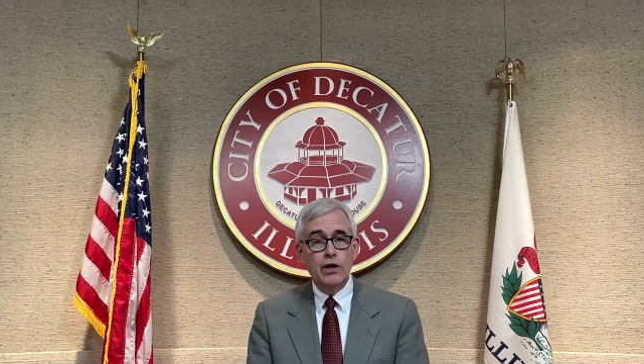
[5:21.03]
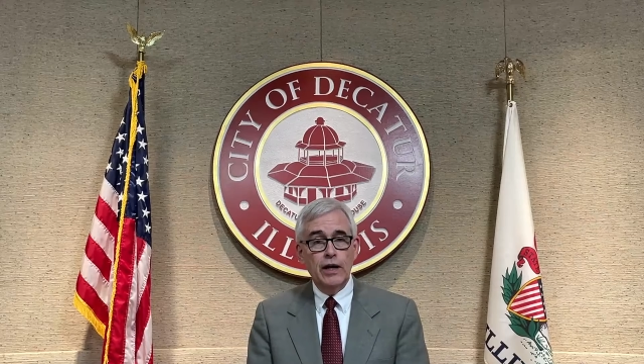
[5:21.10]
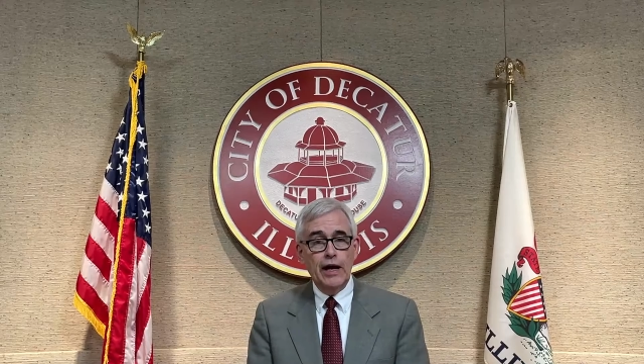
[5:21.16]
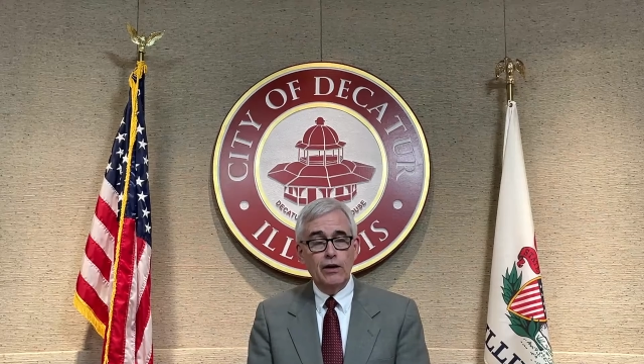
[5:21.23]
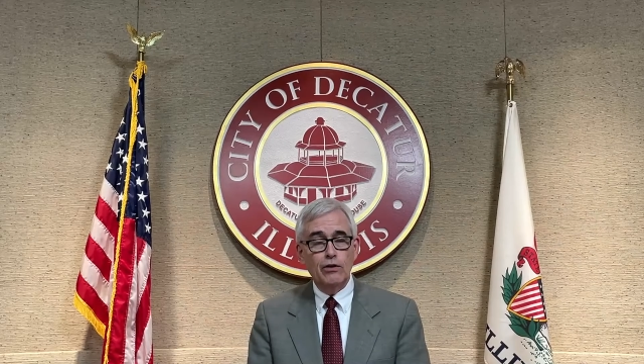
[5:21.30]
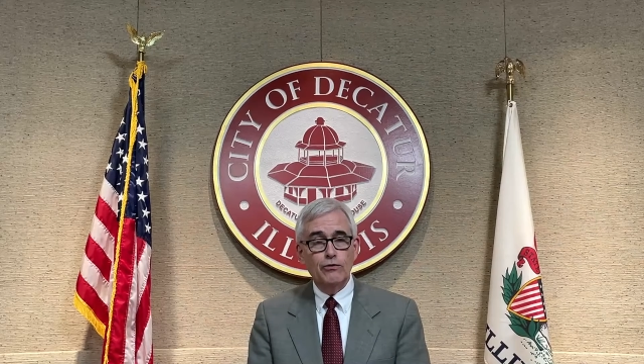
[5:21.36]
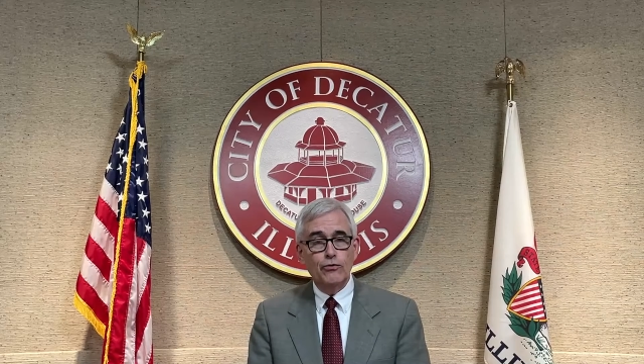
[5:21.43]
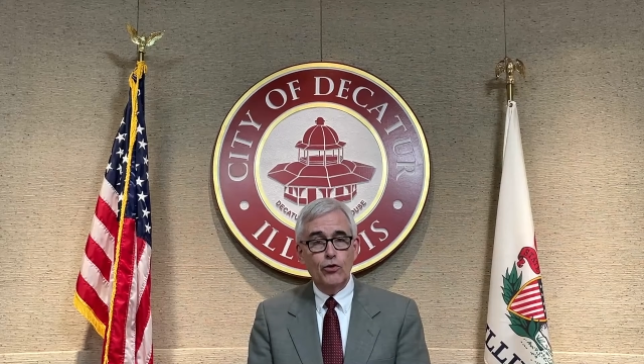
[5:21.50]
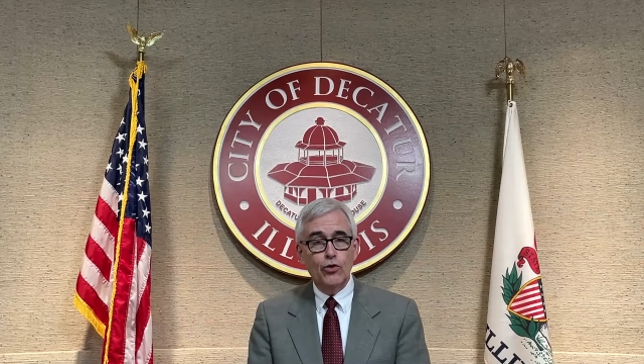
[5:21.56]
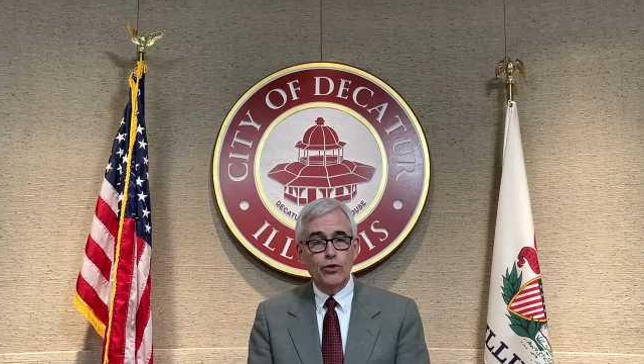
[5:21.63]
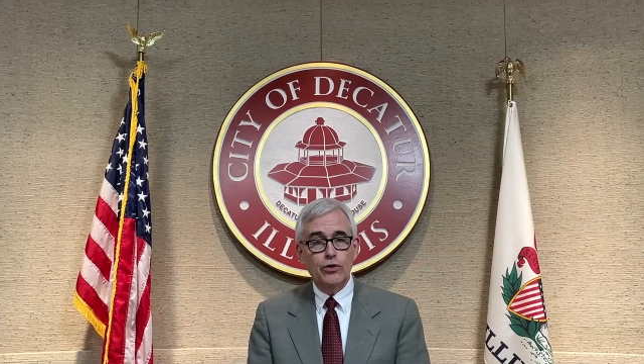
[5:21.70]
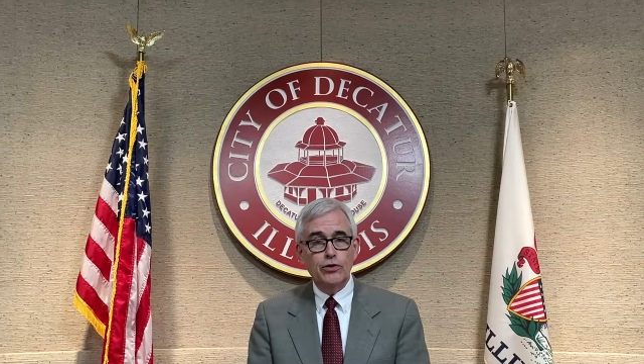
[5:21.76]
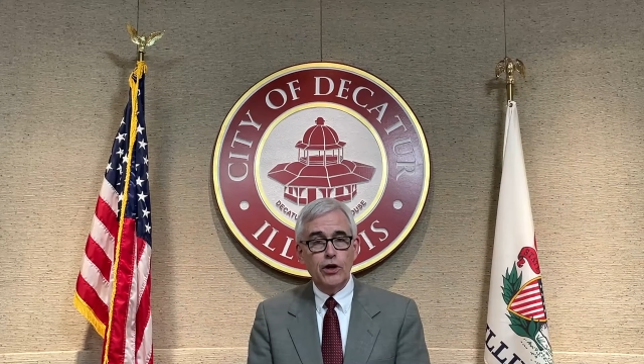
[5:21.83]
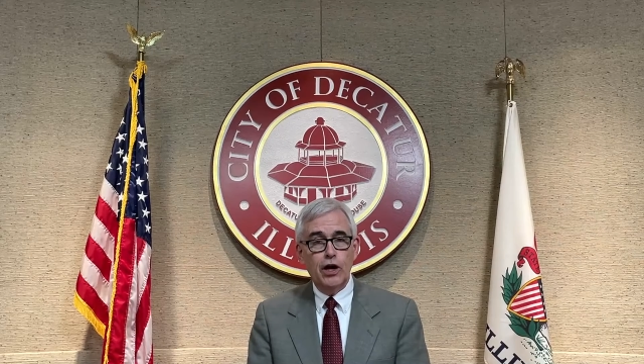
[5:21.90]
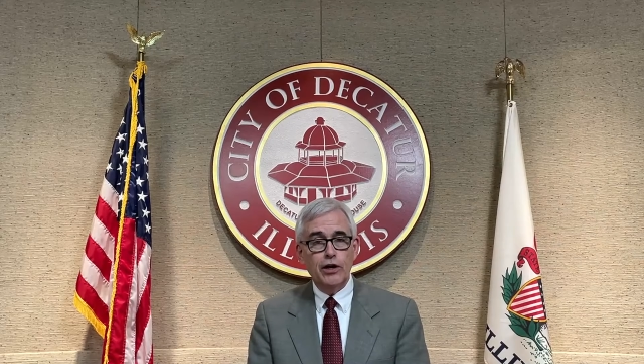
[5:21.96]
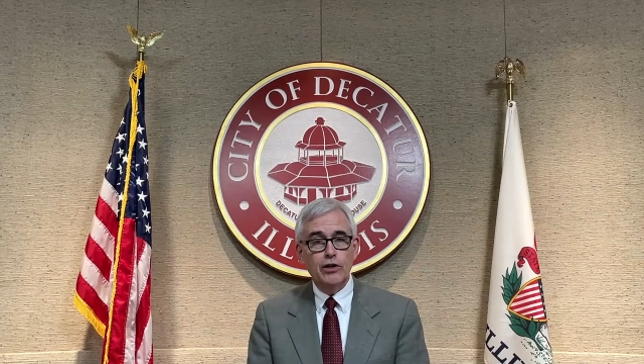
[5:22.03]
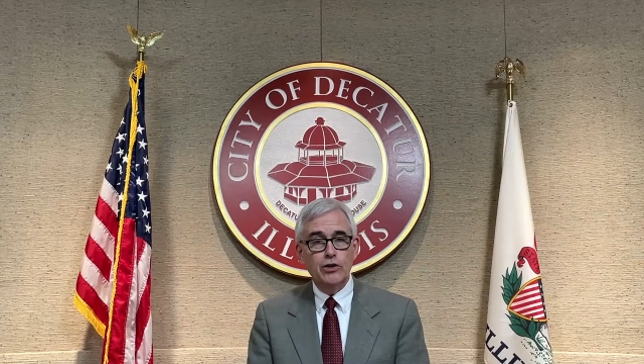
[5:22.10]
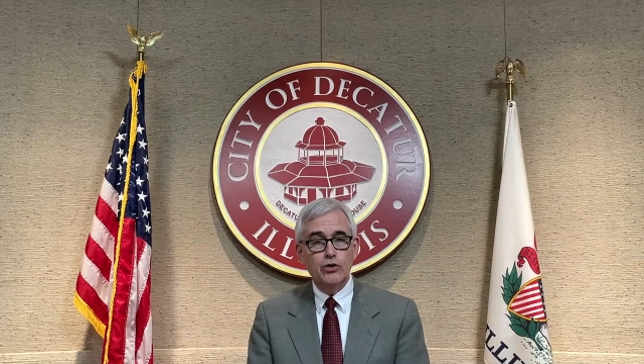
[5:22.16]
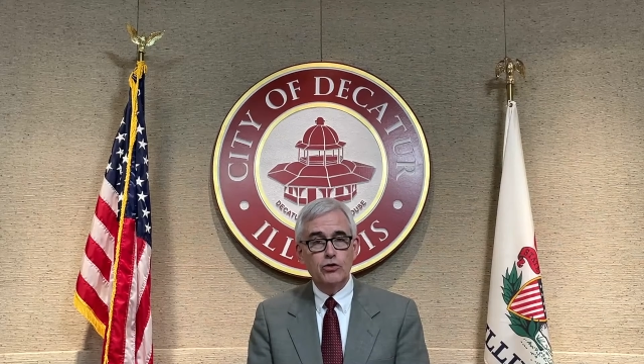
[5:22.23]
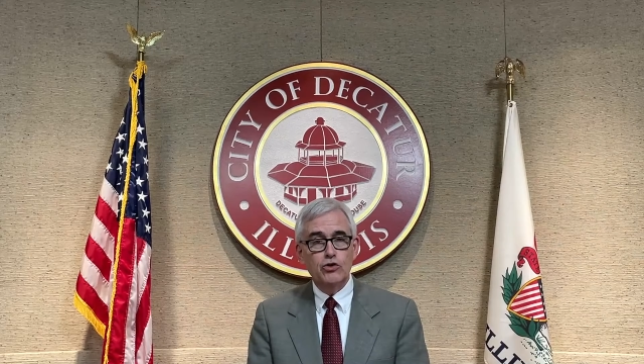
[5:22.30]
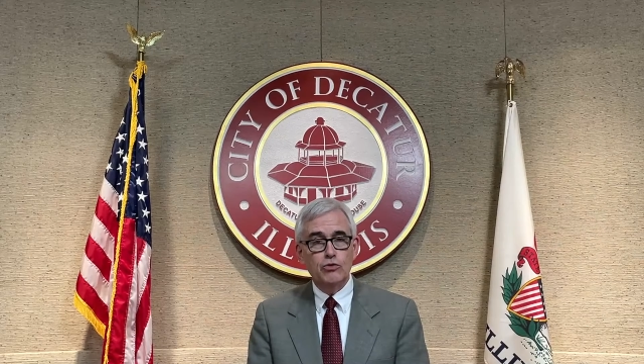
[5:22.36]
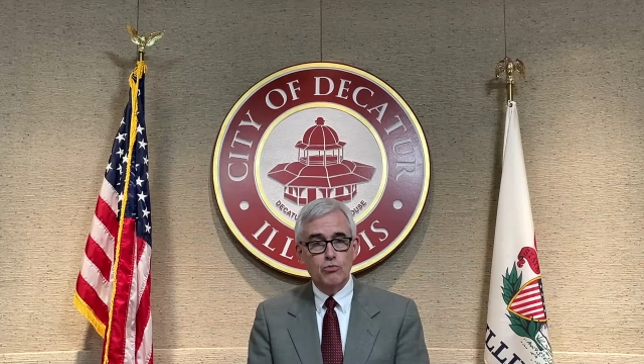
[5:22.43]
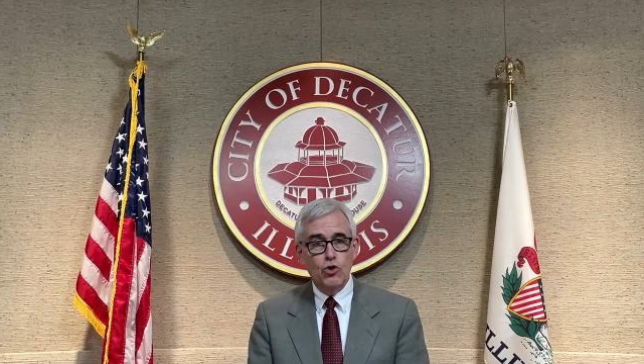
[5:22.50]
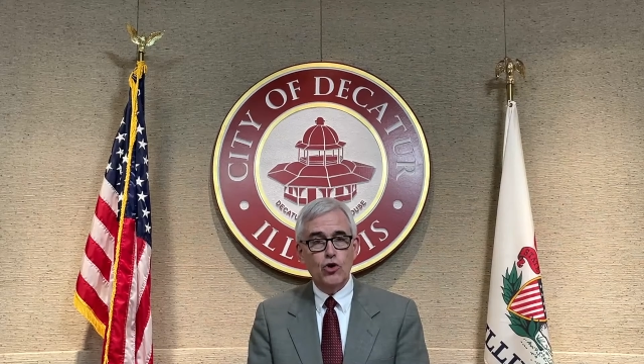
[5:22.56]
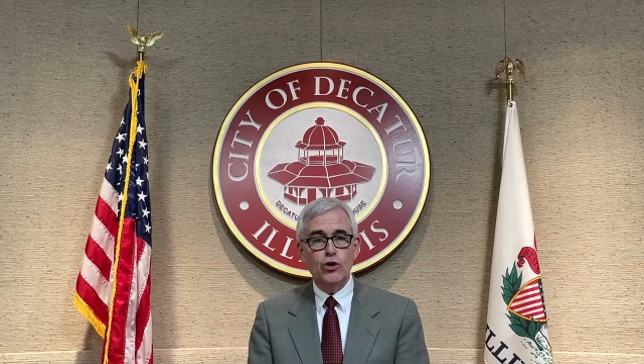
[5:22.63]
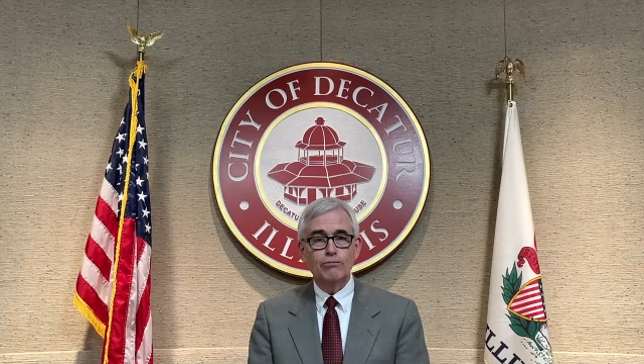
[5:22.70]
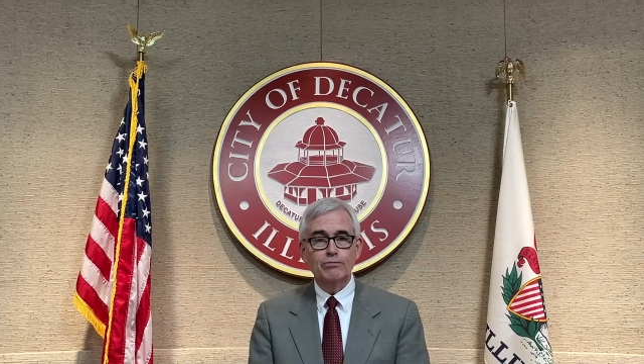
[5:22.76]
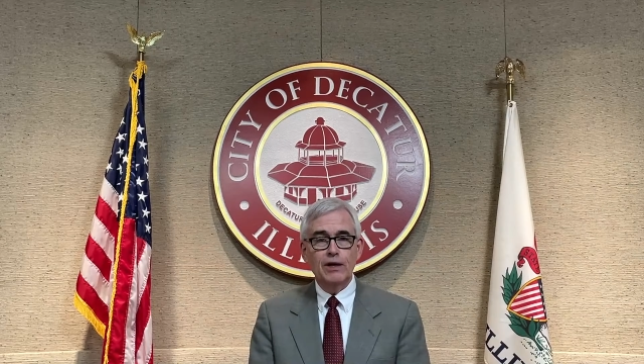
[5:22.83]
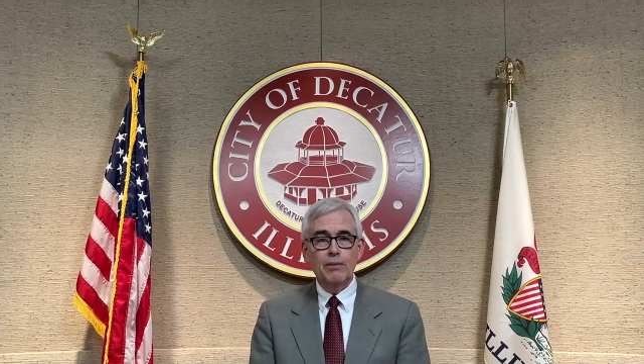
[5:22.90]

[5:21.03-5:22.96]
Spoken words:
and I look forward to talking to you some more